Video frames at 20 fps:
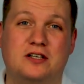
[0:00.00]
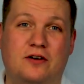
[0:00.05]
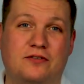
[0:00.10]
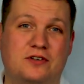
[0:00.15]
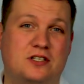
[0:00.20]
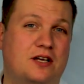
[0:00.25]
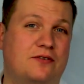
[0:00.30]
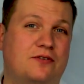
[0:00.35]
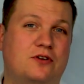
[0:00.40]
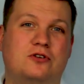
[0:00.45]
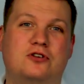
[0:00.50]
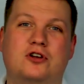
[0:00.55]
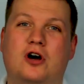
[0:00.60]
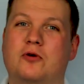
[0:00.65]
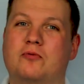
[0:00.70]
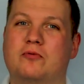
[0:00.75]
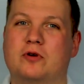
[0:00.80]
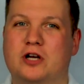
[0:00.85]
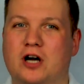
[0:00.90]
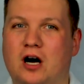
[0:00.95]
obviously, if you
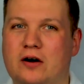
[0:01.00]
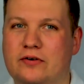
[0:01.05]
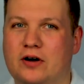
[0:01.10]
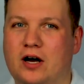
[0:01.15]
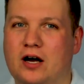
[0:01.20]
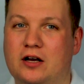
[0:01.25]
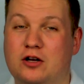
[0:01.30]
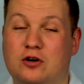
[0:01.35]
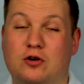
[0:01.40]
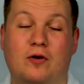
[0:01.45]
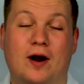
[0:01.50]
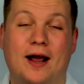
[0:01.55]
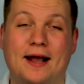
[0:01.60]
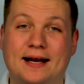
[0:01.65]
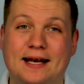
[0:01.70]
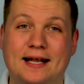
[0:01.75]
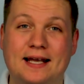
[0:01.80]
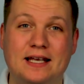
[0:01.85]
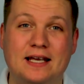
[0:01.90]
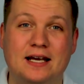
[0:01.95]
don't recover
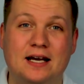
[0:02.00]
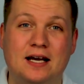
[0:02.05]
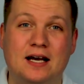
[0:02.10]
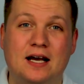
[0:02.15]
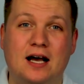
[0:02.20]
correctly,